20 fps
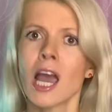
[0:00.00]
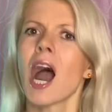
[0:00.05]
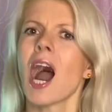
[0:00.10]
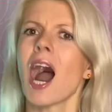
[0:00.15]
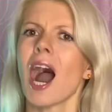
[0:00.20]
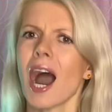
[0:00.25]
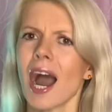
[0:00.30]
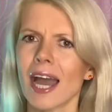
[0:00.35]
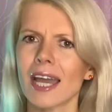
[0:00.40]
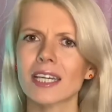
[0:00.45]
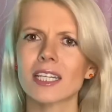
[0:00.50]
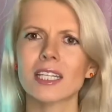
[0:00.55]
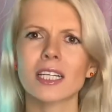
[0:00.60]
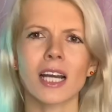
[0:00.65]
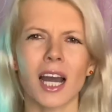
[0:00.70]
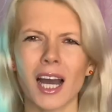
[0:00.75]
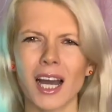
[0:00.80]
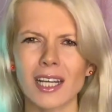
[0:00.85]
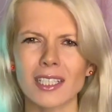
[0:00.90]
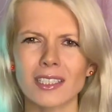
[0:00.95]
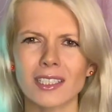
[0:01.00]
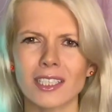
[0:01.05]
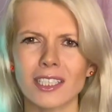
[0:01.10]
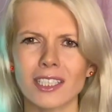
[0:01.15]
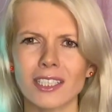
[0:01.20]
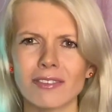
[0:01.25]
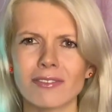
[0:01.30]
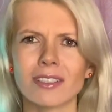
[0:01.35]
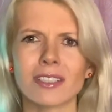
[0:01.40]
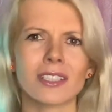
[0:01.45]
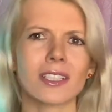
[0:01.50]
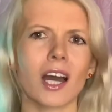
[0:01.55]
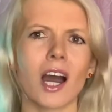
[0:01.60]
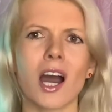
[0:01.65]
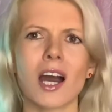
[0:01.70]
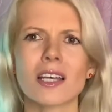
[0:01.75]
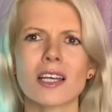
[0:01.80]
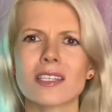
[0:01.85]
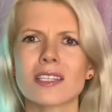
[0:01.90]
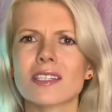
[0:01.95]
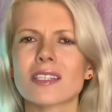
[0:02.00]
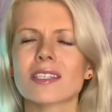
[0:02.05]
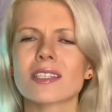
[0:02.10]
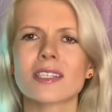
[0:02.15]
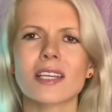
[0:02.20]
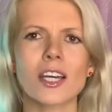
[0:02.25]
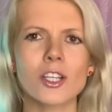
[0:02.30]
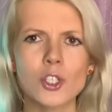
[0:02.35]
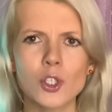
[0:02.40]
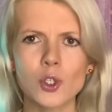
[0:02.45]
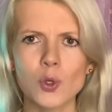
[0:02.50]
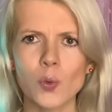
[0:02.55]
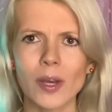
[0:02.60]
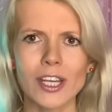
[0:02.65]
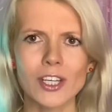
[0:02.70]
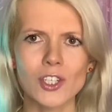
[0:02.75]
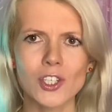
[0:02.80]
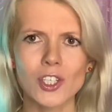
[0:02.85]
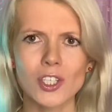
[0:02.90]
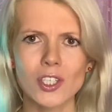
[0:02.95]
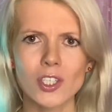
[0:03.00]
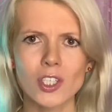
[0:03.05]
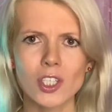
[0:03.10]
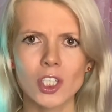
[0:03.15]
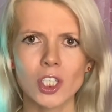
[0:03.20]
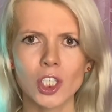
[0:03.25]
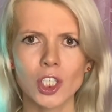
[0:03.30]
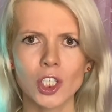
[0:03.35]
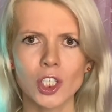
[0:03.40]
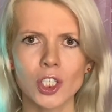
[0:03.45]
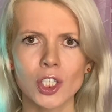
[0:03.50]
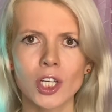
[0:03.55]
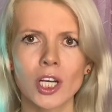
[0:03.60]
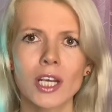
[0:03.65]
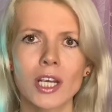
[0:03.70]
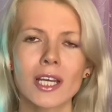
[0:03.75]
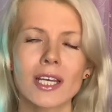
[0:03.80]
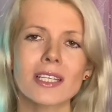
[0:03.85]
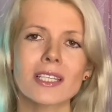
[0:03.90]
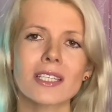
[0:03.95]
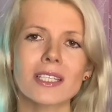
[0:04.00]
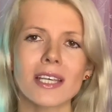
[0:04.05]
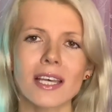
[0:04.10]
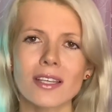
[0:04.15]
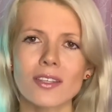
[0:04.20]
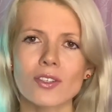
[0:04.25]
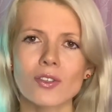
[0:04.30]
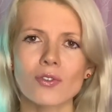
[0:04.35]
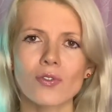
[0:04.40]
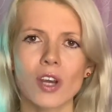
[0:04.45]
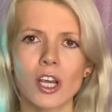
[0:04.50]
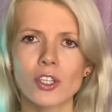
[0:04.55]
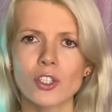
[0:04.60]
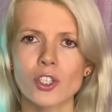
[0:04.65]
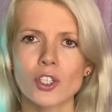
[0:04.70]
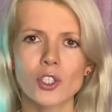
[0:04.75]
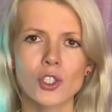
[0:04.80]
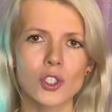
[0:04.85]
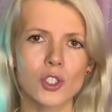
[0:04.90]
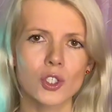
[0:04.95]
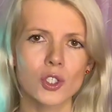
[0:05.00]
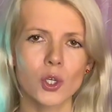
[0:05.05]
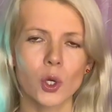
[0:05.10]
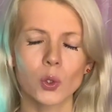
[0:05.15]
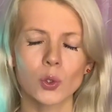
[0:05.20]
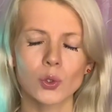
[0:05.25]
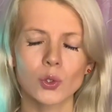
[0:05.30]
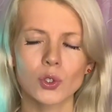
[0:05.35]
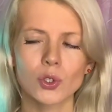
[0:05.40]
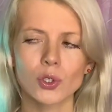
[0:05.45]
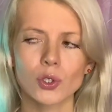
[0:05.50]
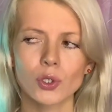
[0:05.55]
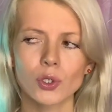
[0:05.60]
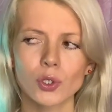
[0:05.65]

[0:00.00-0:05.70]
I can't even ask such questions here, says a Russian soldier.